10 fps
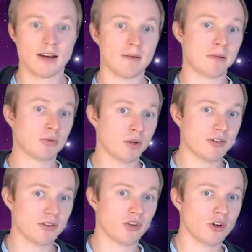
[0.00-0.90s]
But
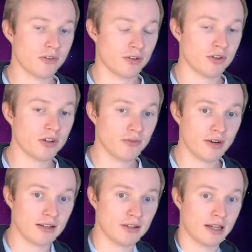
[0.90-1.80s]
once you're
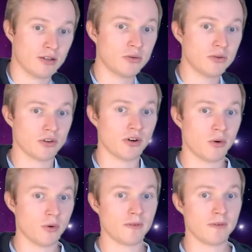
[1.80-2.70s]
certified, you can do your
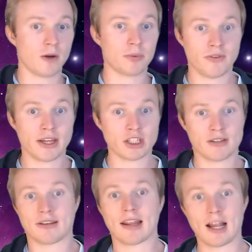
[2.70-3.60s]
own
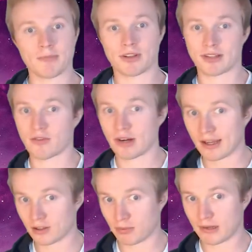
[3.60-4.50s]
observations and help discover
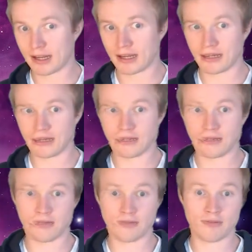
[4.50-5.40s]
exoplanets.
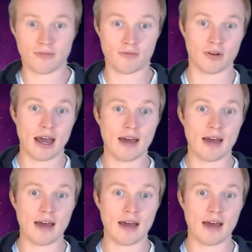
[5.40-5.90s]
So if you